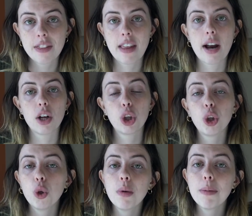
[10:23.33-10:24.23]
that
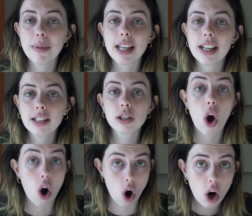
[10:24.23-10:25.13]
human beings
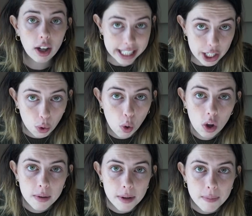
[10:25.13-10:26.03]
are
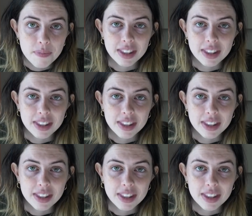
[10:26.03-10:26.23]
equal